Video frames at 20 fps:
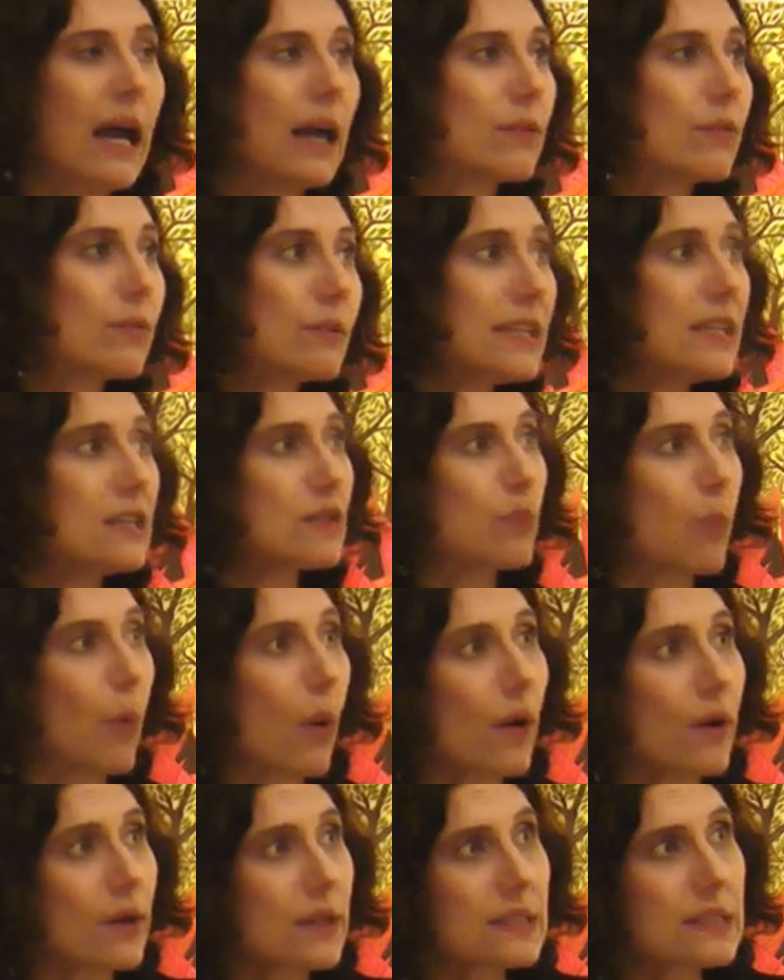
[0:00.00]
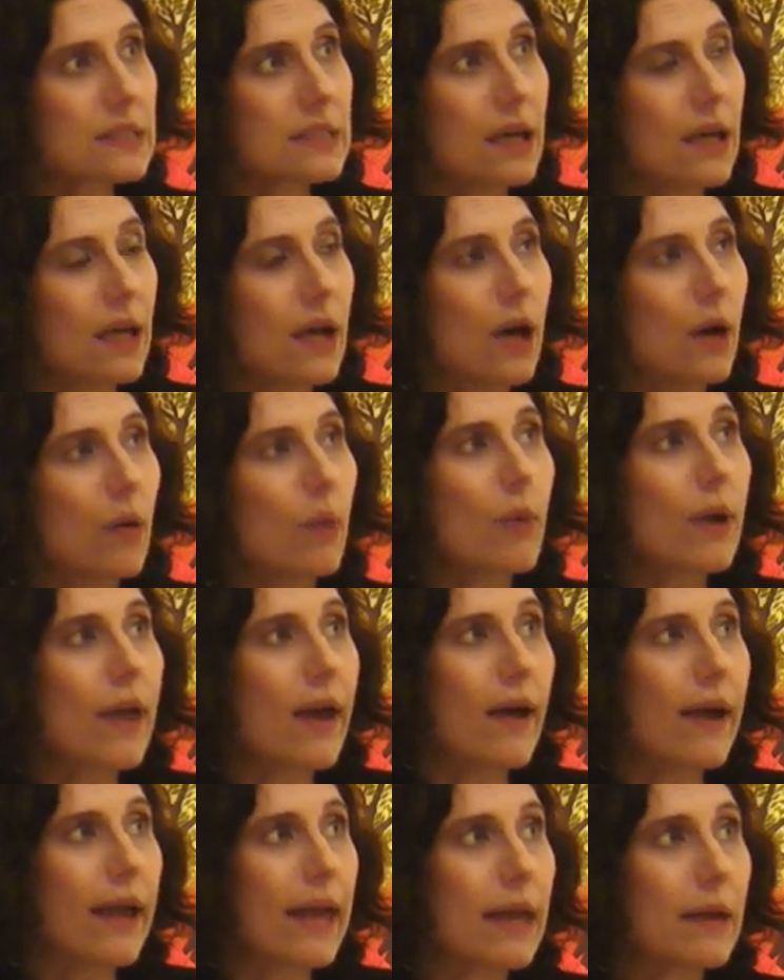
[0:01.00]
And through these works,
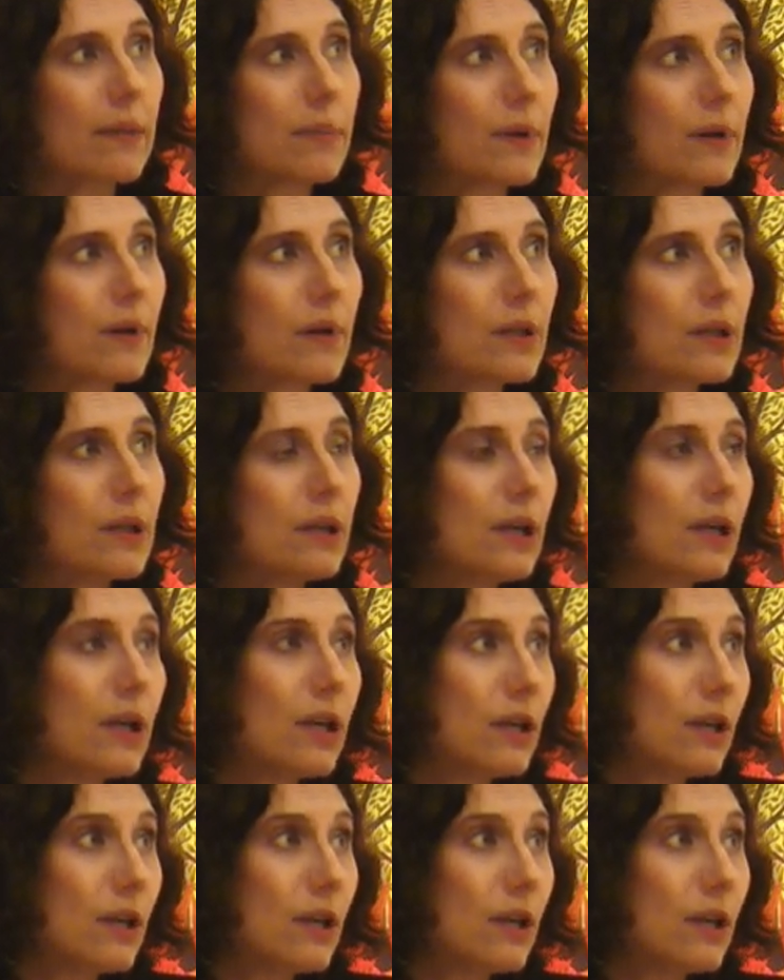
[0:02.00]
we are able